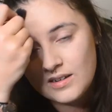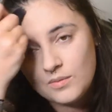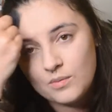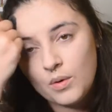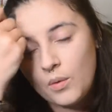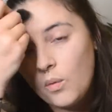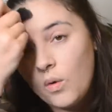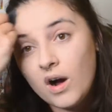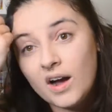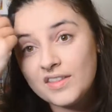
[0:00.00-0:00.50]

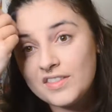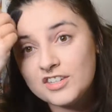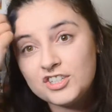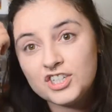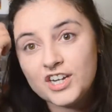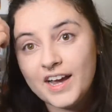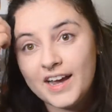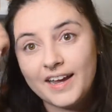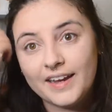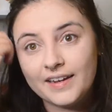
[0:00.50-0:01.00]
But why the
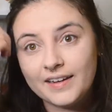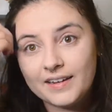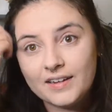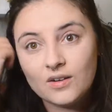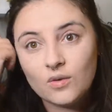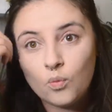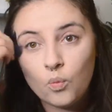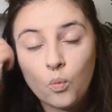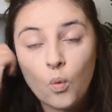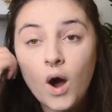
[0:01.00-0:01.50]
J?
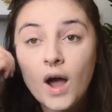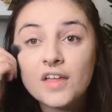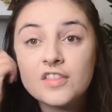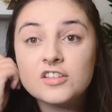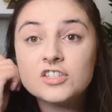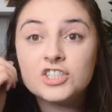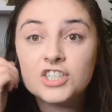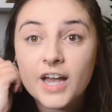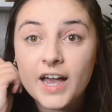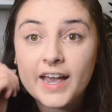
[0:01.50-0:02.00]
Why
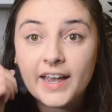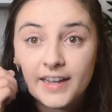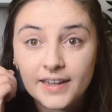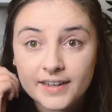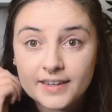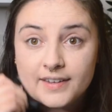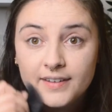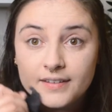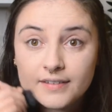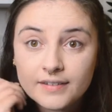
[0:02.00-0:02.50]
the
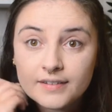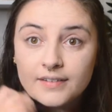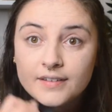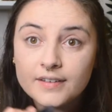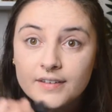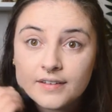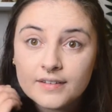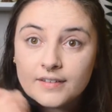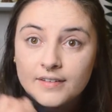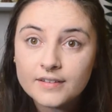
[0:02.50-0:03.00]
J?
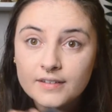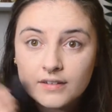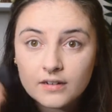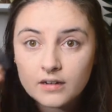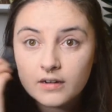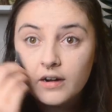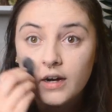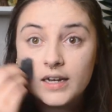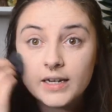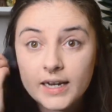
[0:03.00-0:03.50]

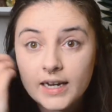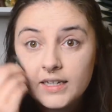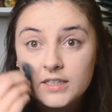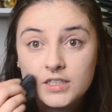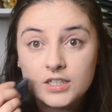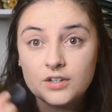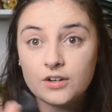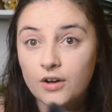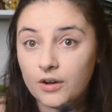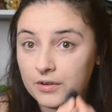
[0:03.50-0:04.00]
I need
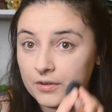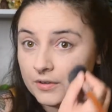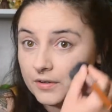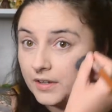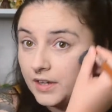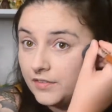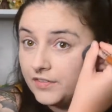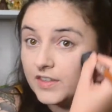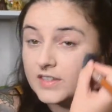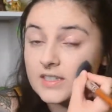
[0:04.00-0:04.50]
to know.
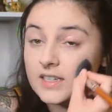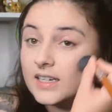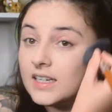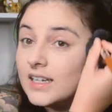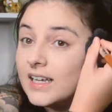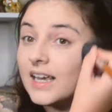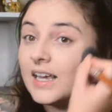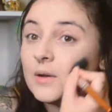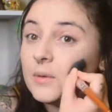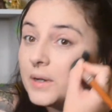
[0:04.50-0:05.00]
If there's
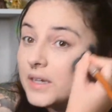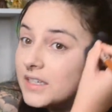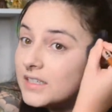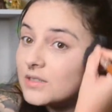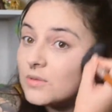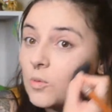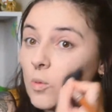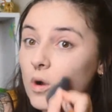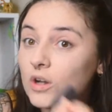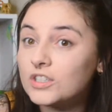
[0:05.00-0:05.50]
any
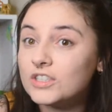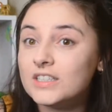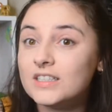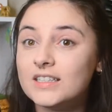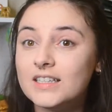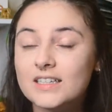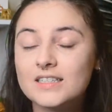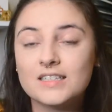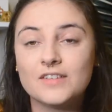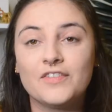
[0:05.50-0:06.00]
Kiwis watching
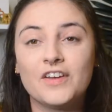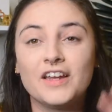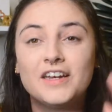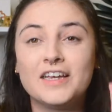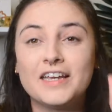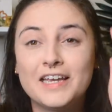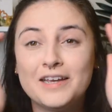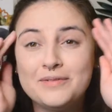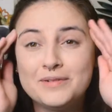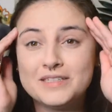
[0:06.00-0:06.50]
this, if
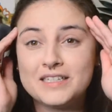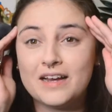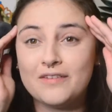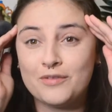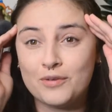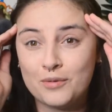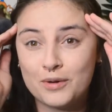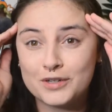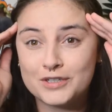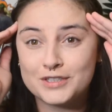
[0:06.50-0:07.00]
any Kiwis
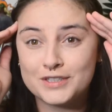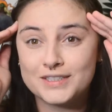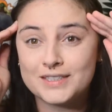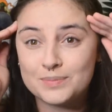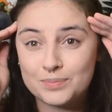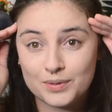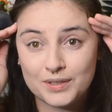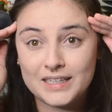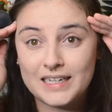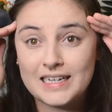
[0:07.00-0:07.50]
ever watch
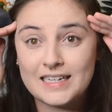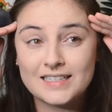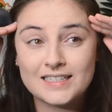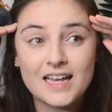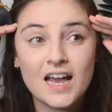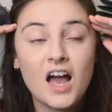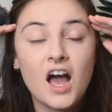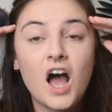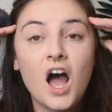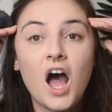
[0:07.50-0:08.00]
this,
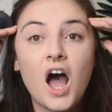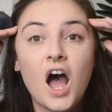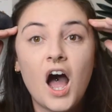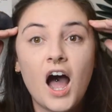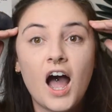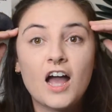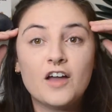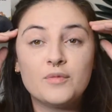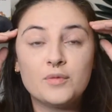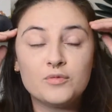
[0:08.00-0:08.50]
please.
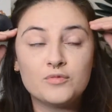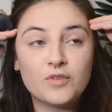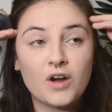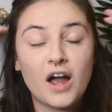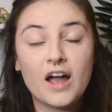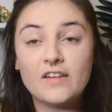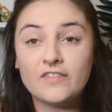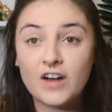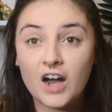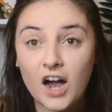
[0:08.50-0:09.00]
I've
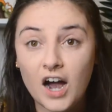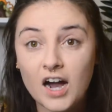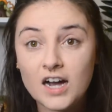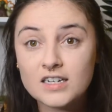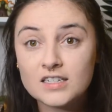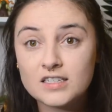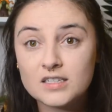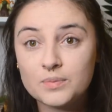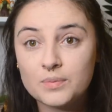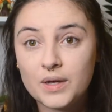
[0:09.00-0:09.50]

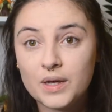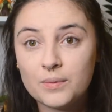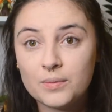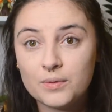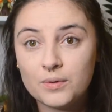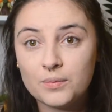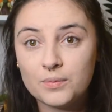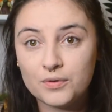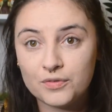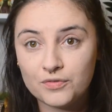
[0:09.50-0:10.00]
asked
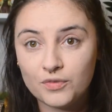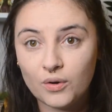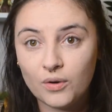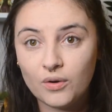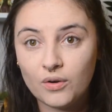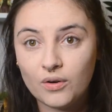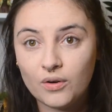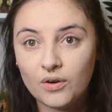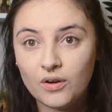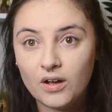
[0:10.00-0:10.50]
people
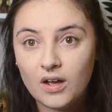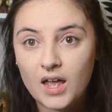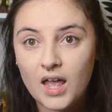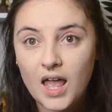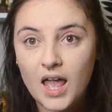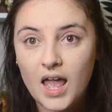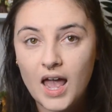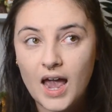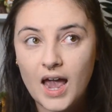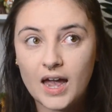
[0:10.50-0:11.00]
before,
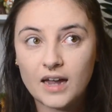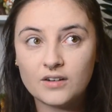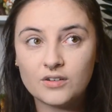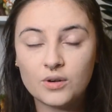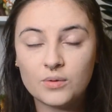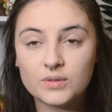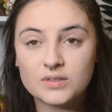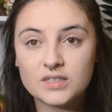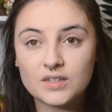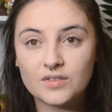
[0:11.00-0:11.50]
And
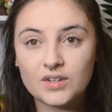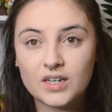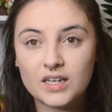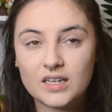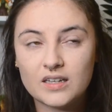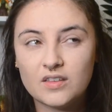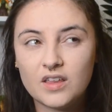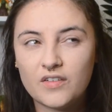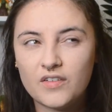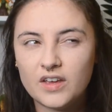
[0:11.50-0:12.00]
no one's ever,
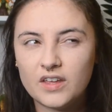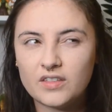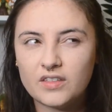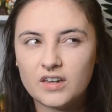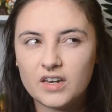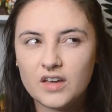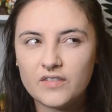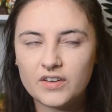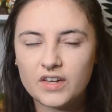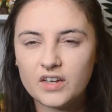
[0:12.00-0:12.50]
they've
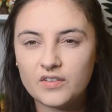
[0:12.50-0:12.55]
either never